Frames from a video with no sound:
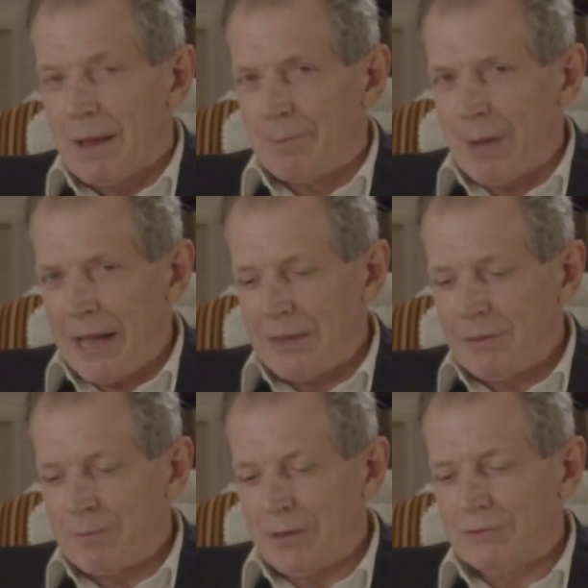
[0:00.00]
by the
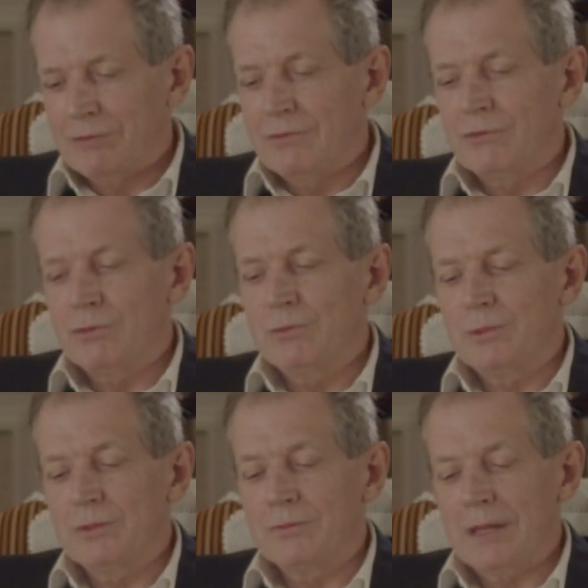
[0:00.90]
persons who
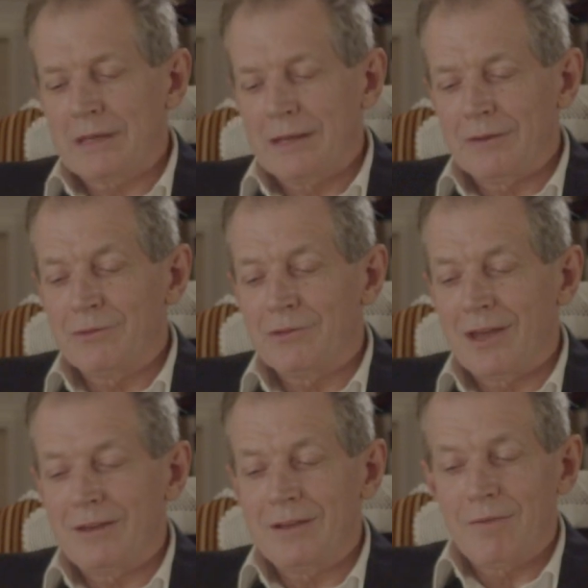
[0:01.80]
were directly
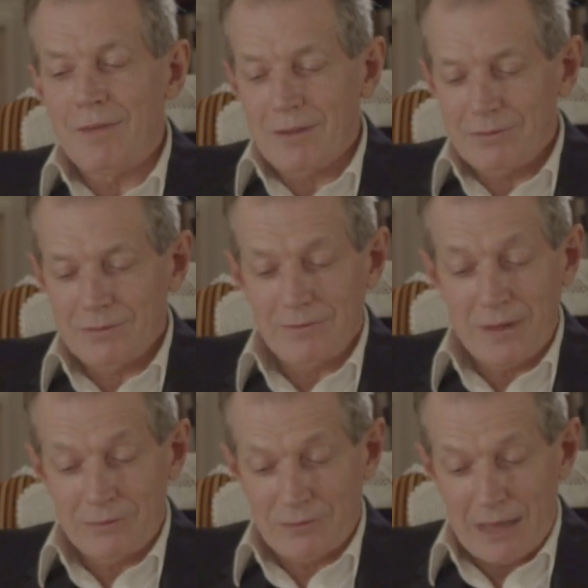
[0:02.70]
concerned in those
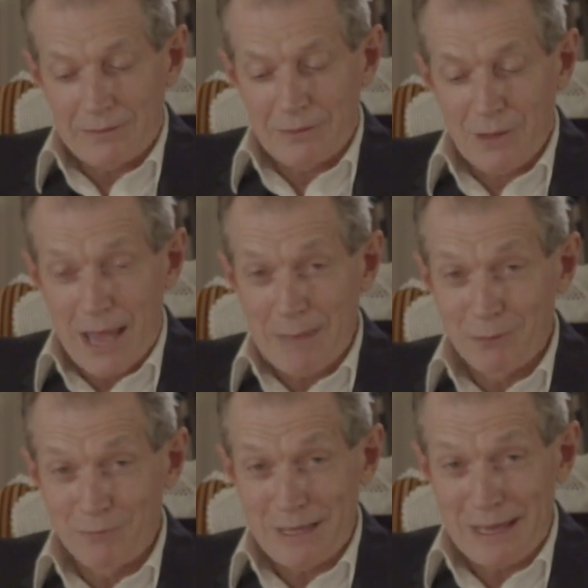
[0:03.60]
events at the time
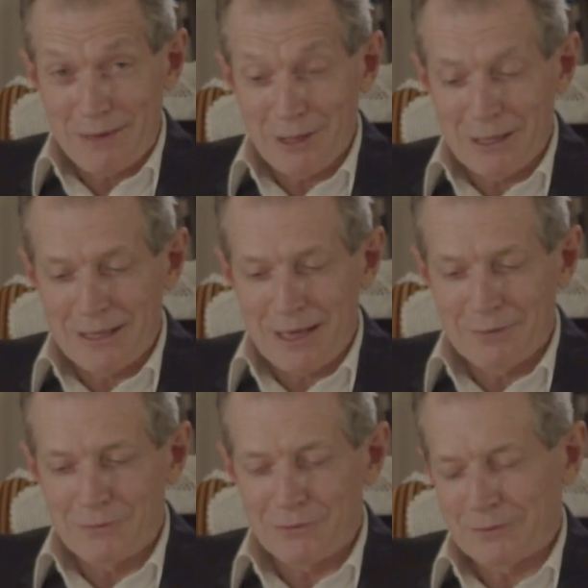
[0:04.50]
of their
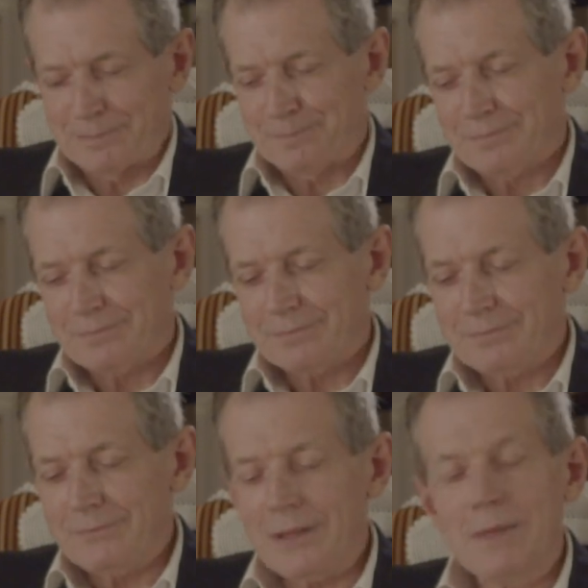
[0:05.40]
occurrence.
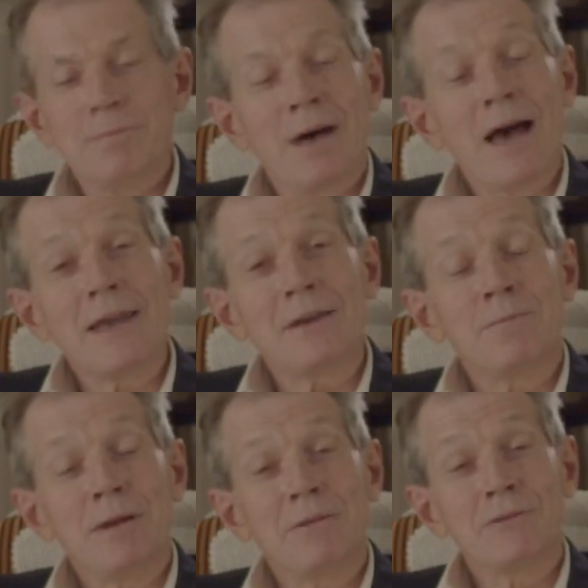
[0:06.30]
My
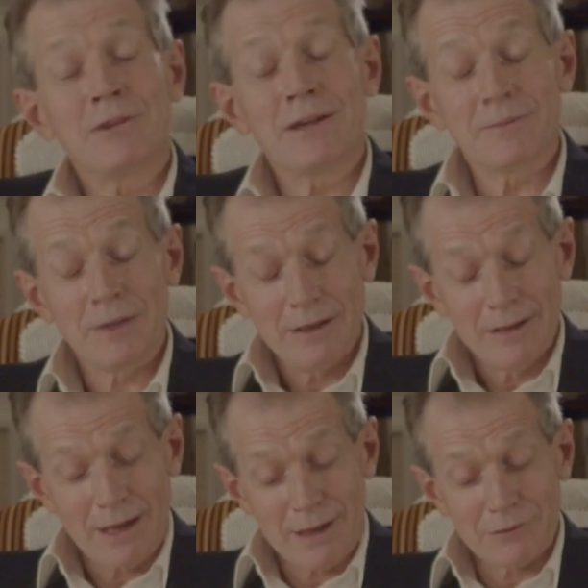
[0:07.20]
appearance here
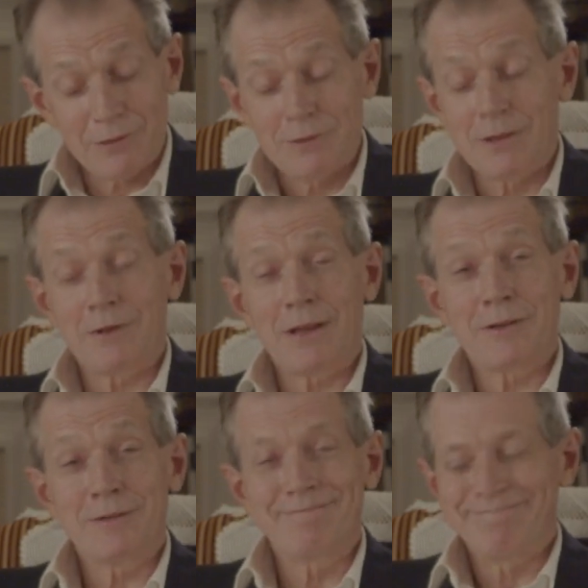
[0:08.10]
as
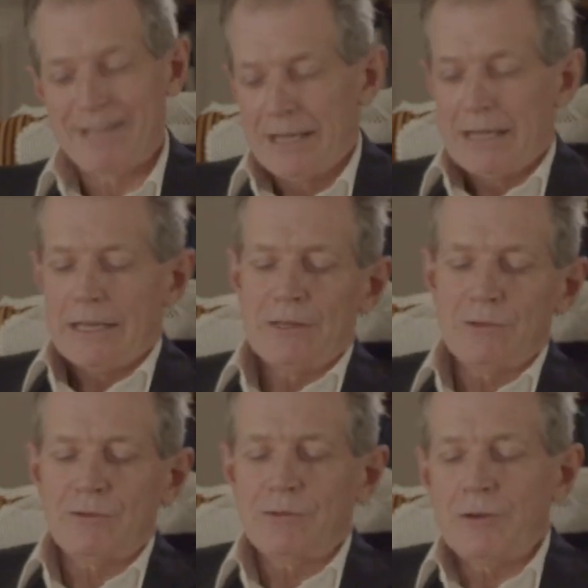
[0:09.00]
narrator
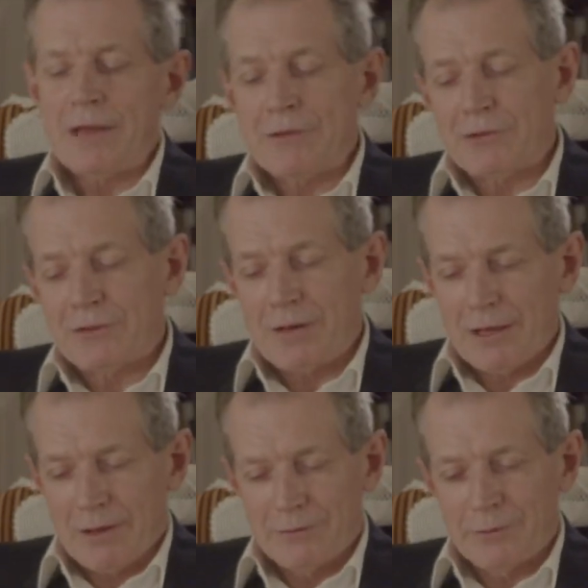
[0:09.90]
is the necessary
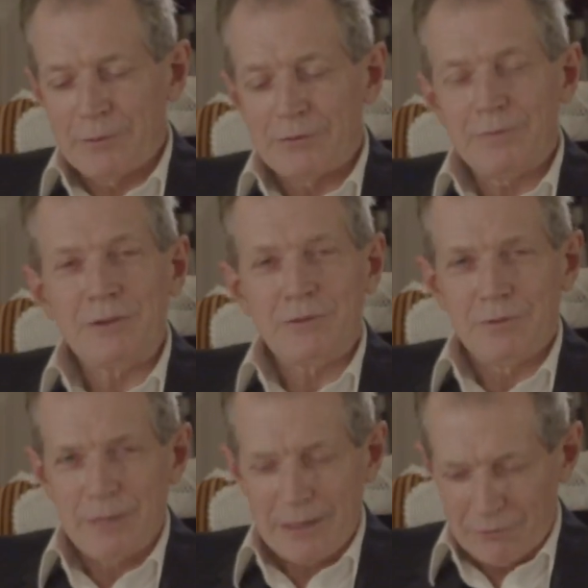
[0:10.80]
consequence of this
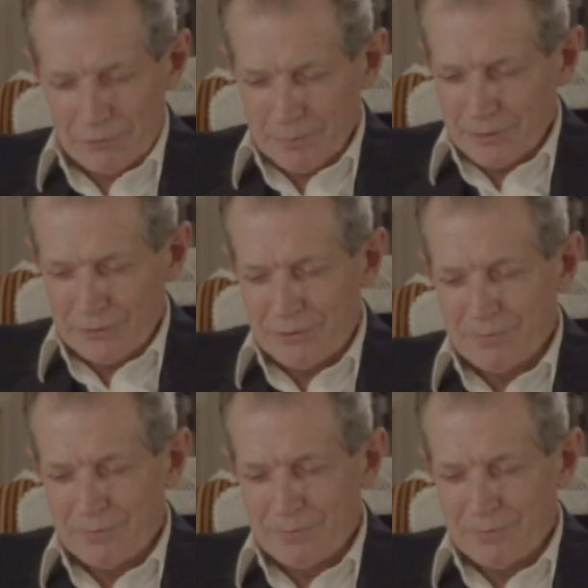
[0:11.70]
arrangement.